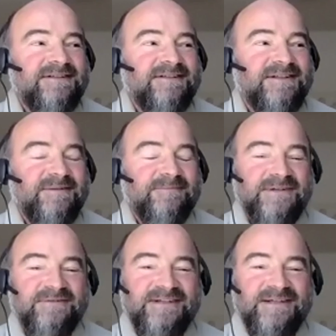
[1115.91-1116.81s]
the
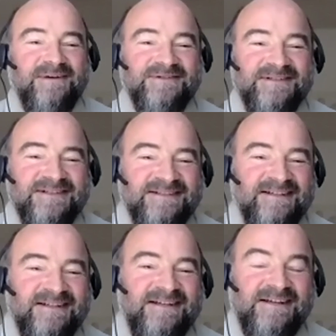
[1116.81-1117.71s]
Pyrenees Mountains
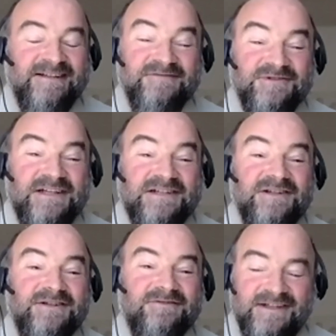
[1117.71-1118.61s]
that was actually
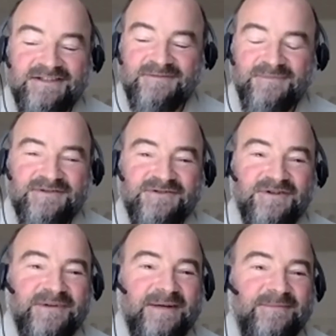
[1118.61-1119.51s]
created by
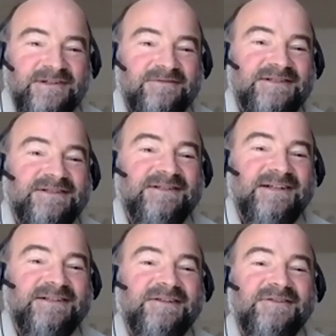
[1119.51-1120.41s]
German emigrants in
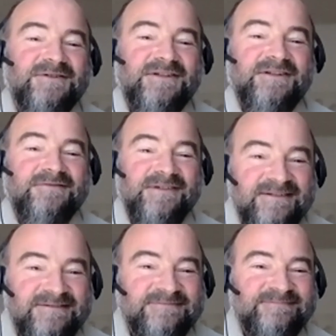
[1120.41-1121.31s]
1933.
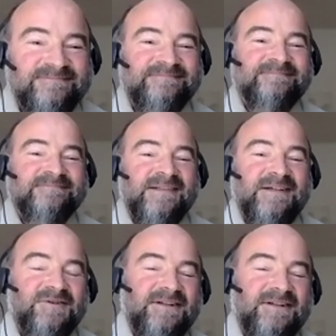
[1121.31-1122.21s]

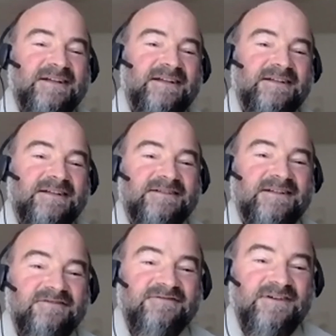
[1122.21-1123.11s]
And I
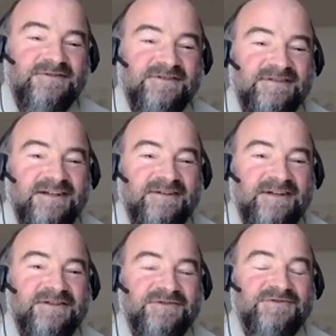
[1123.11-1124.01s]
found
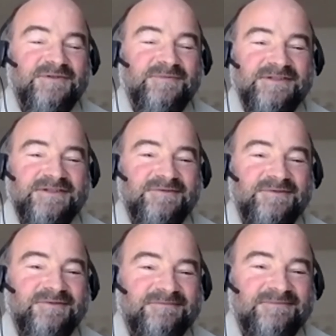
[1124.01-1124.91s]
other Germans
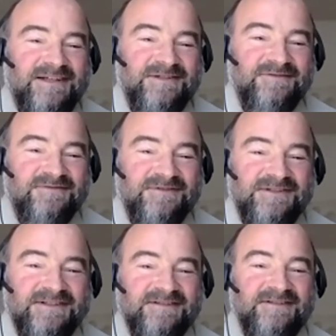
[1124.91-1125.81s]
who kind of
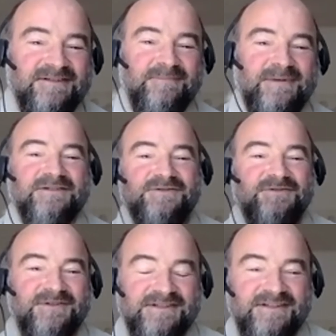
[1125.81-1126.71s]
did a better
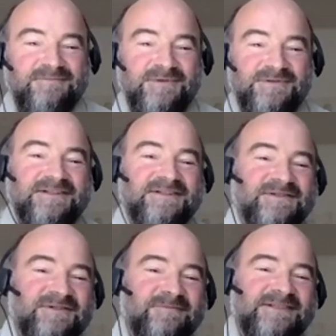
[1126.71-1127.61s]
choice than most other
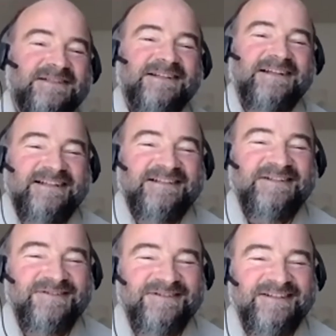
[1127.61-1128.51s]
Germans in
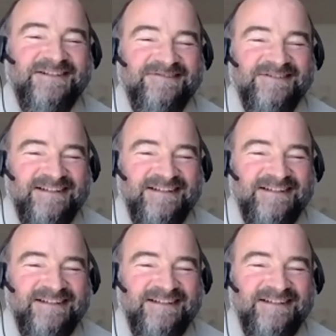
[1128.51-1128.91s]
1933,